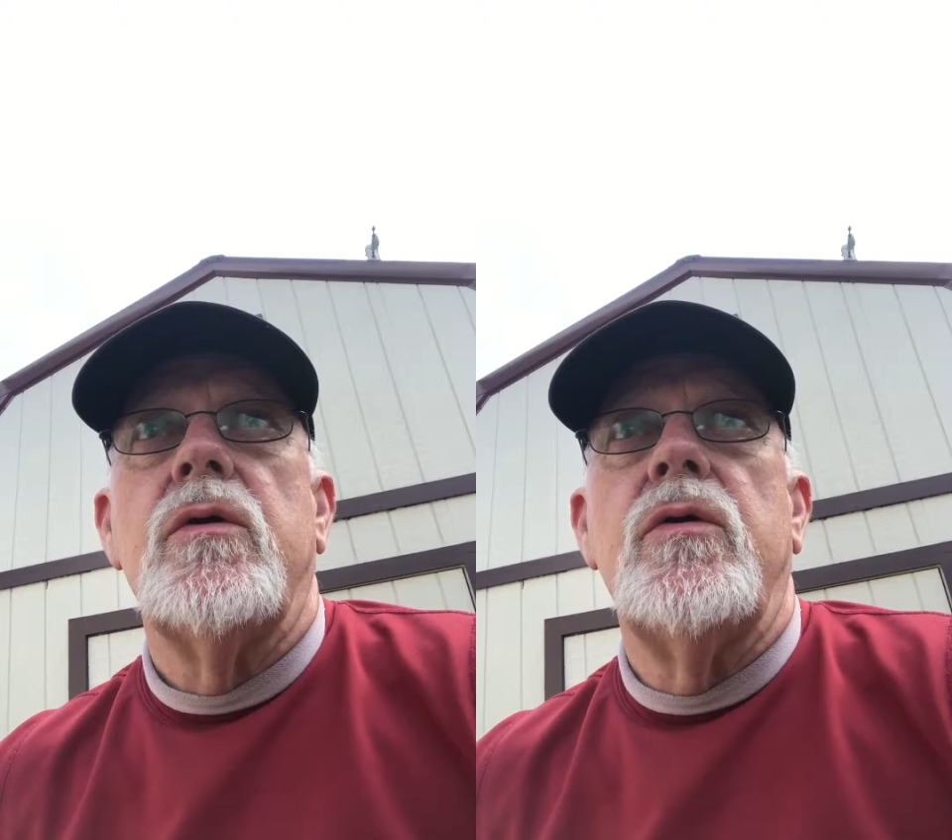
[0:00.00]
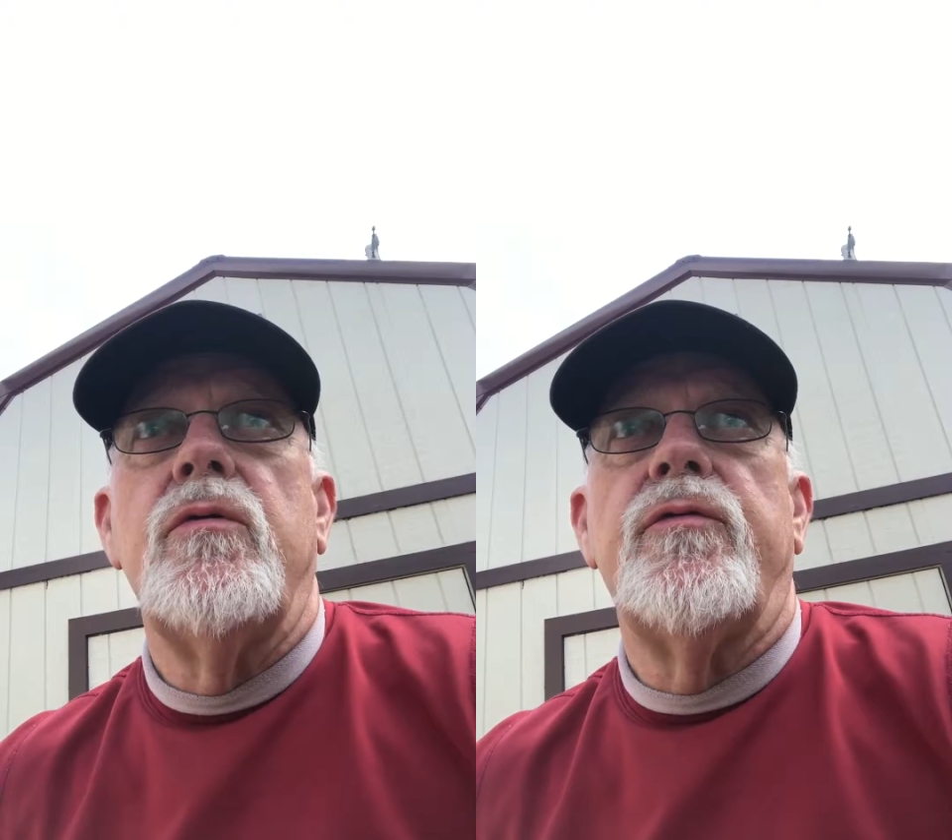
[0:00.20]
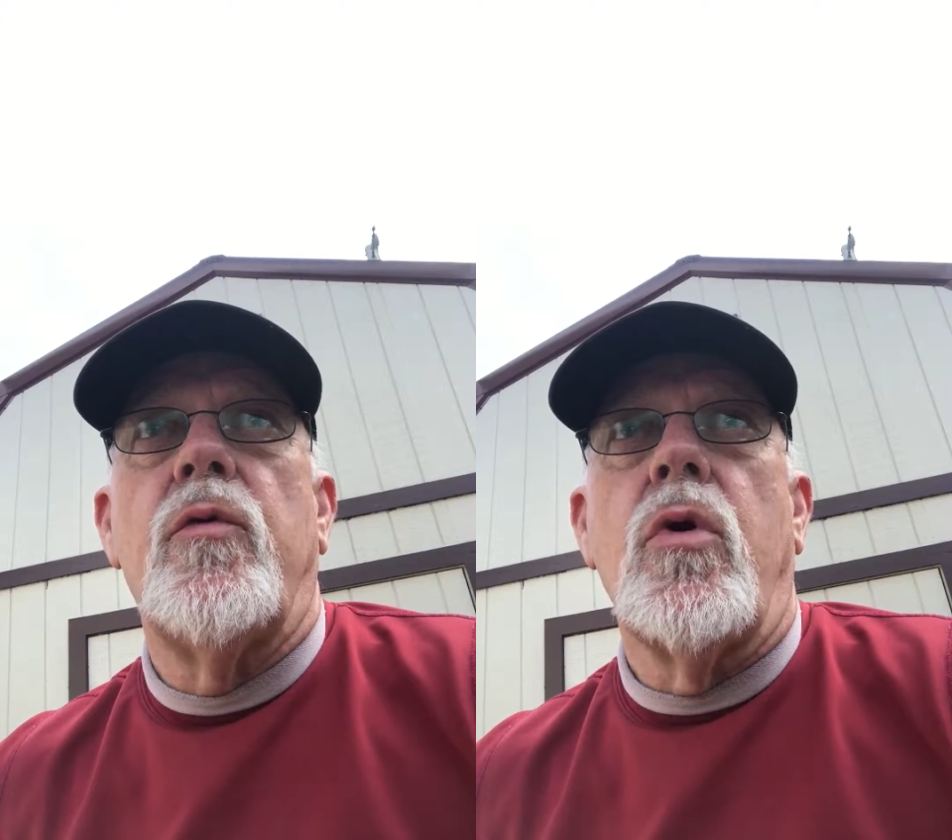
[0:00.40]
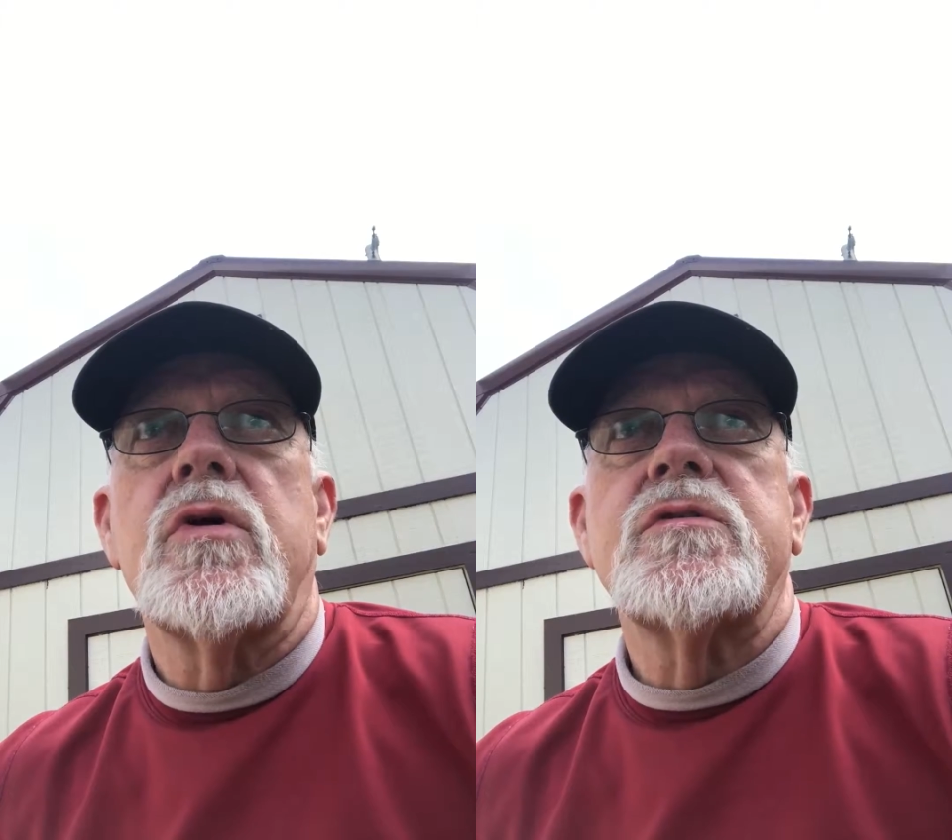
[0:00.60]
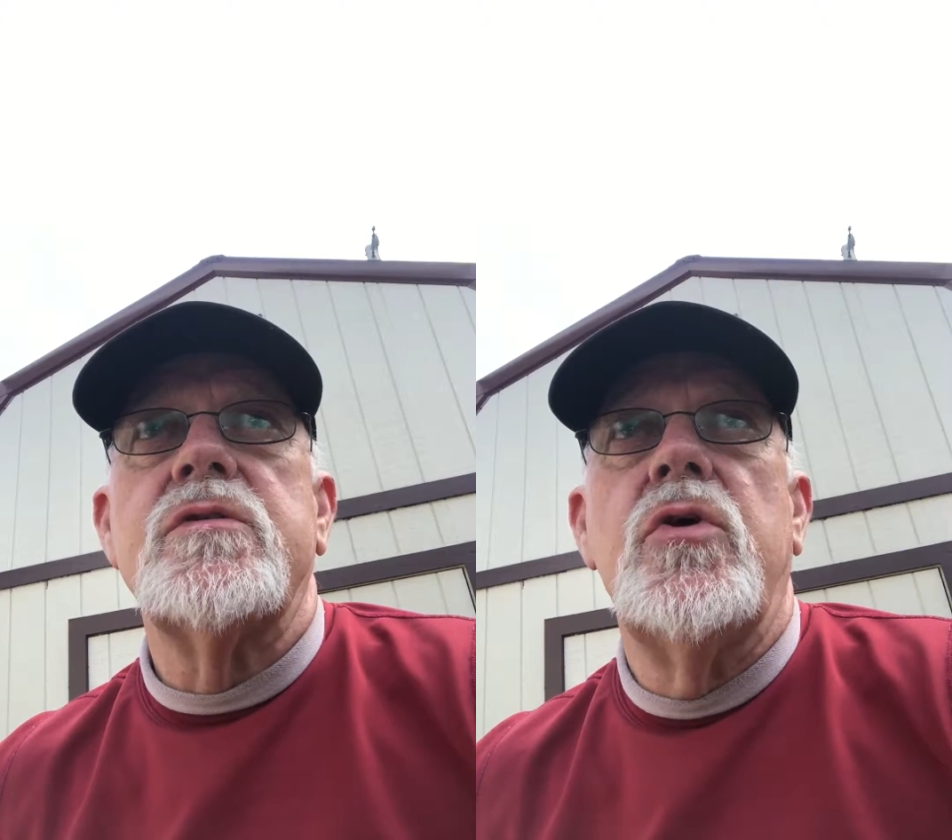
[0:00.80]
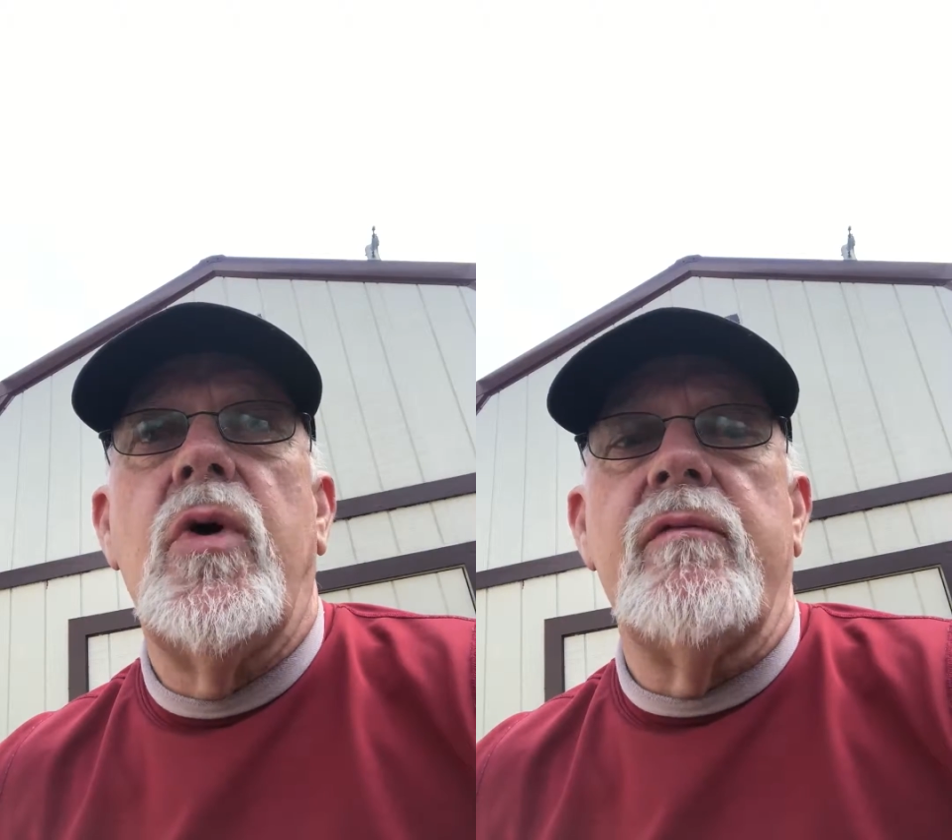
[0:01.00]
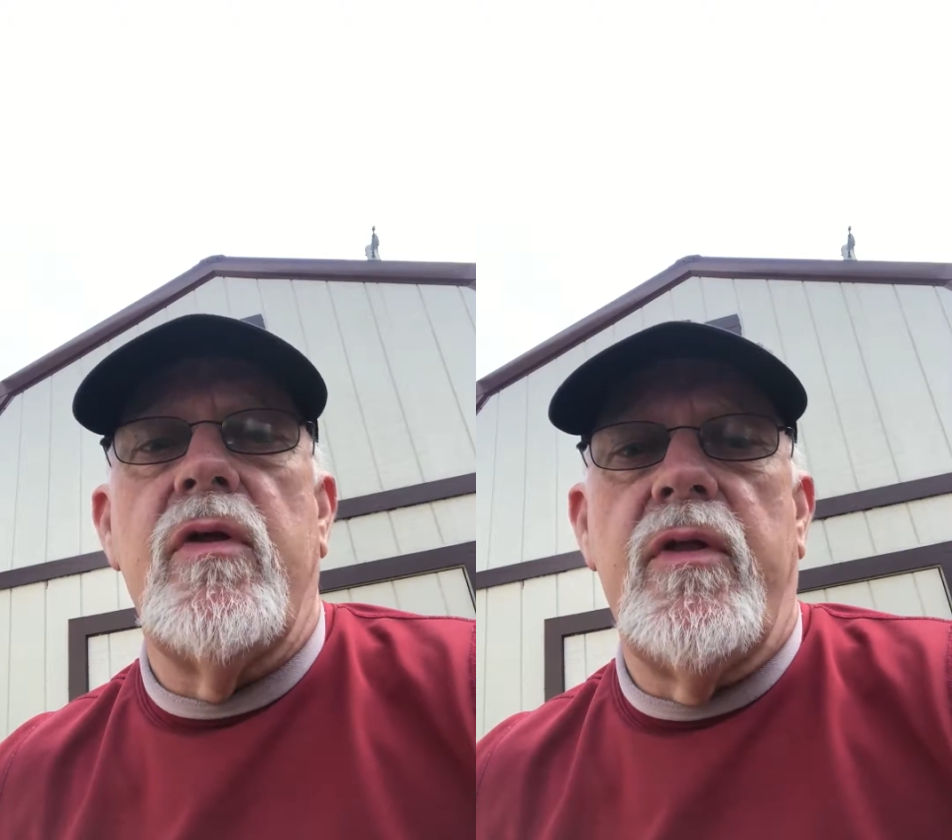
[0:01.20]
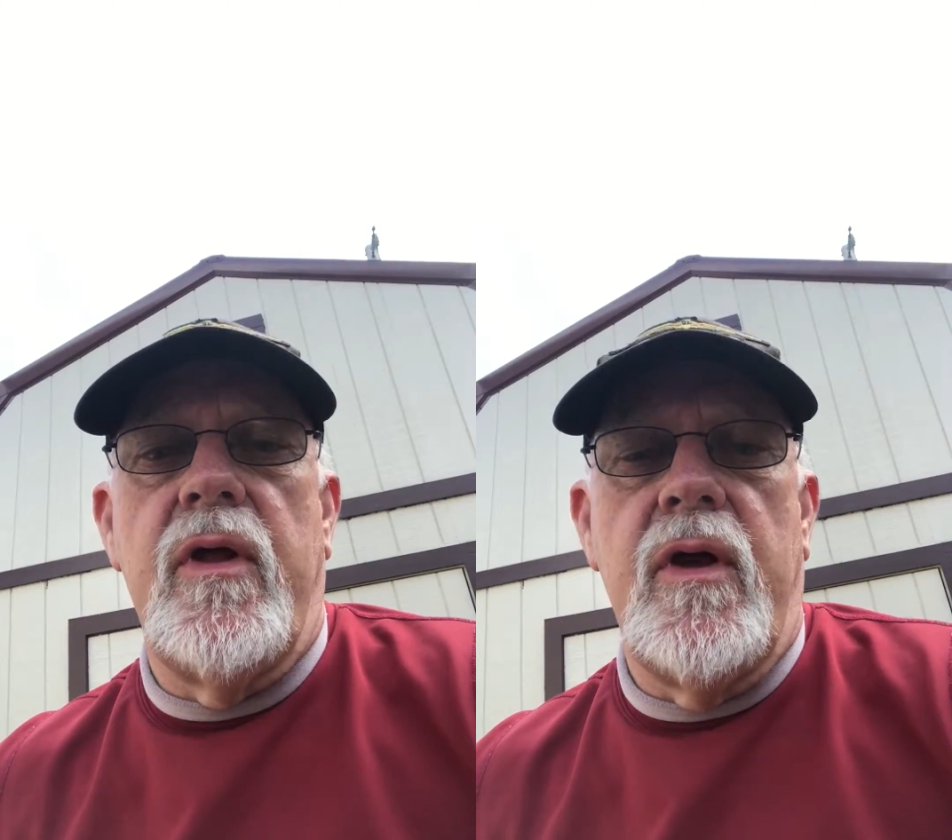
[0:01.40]
new forks, do
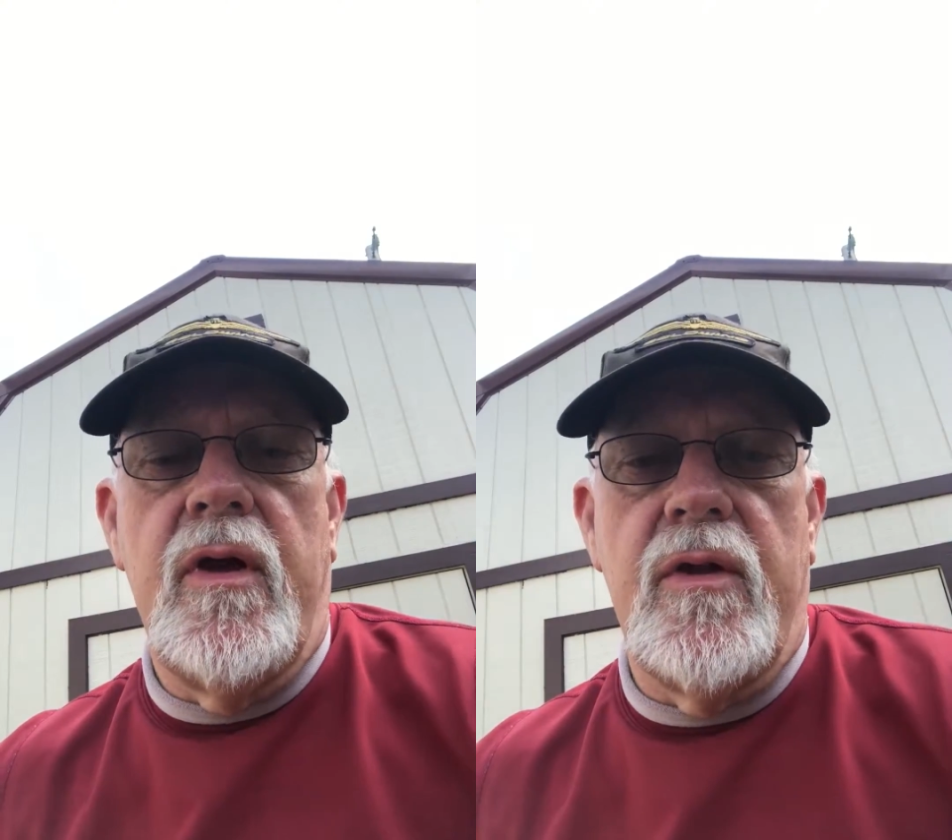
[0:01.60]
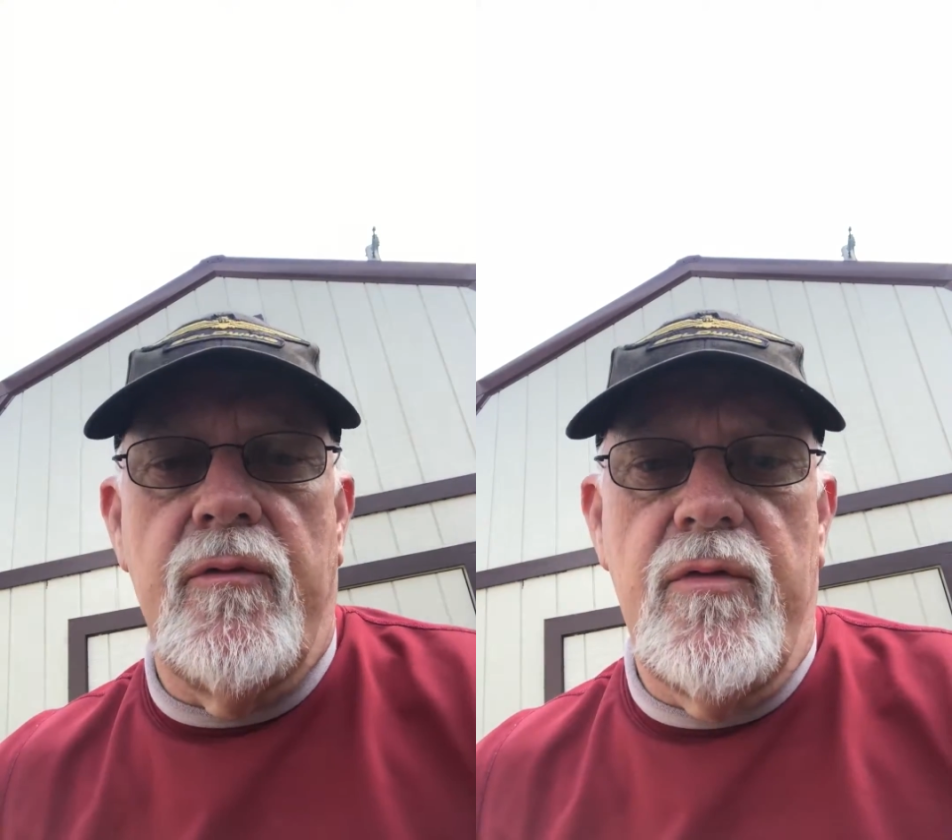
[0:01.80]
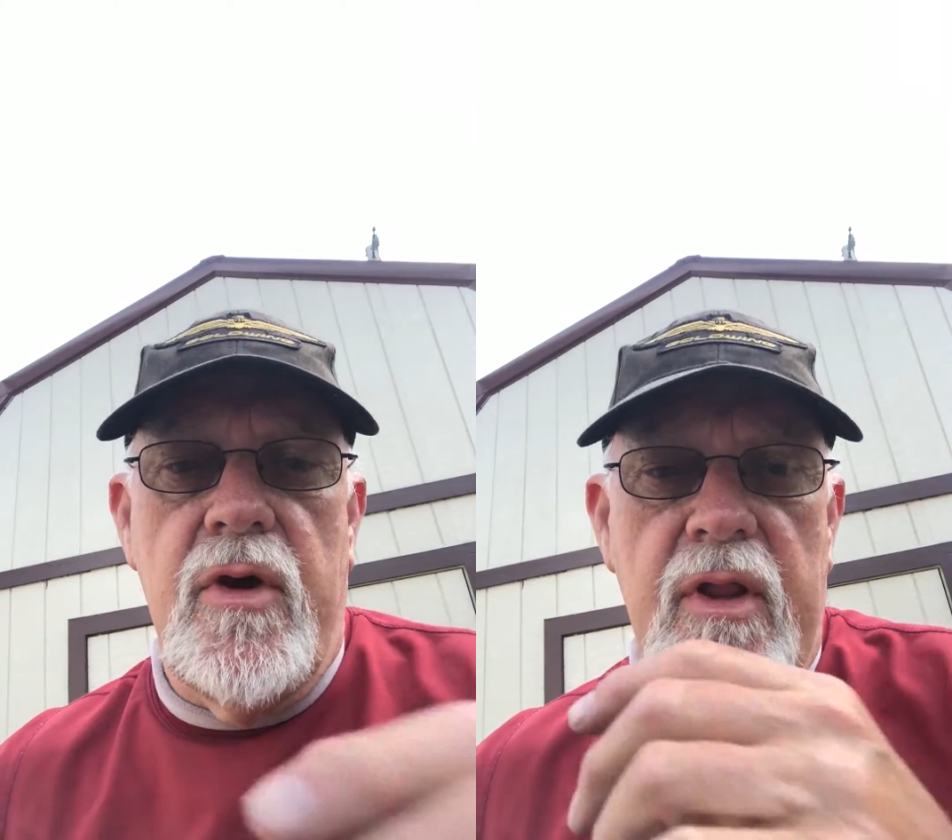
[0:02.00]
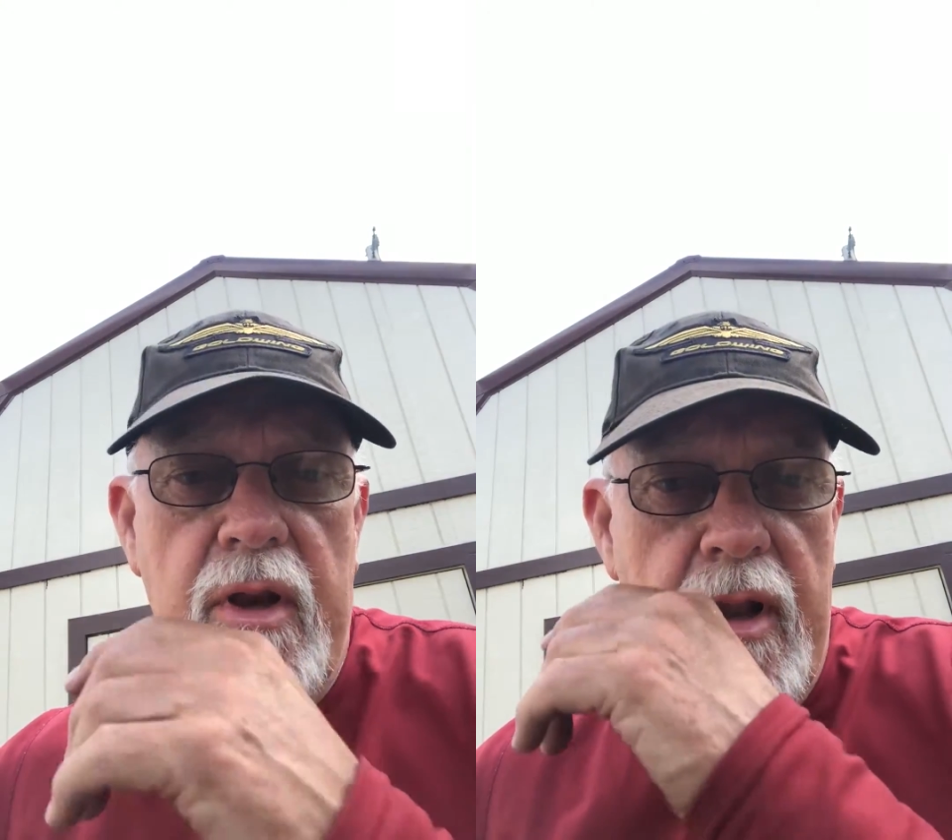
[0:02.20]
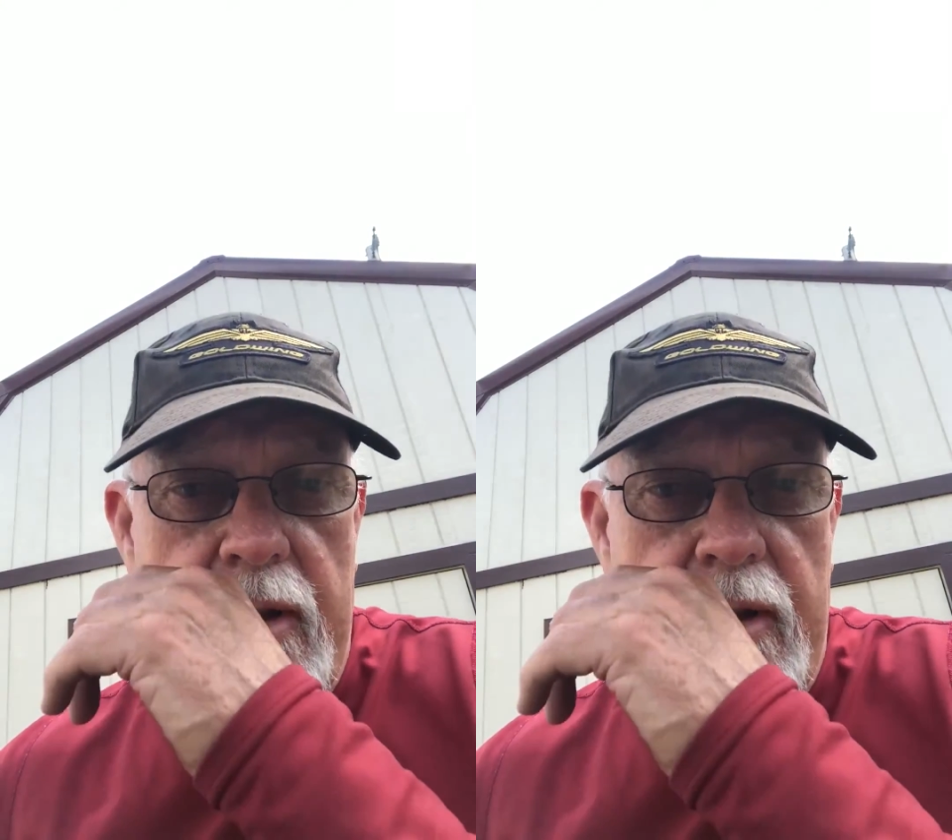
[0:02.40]
everything. The front end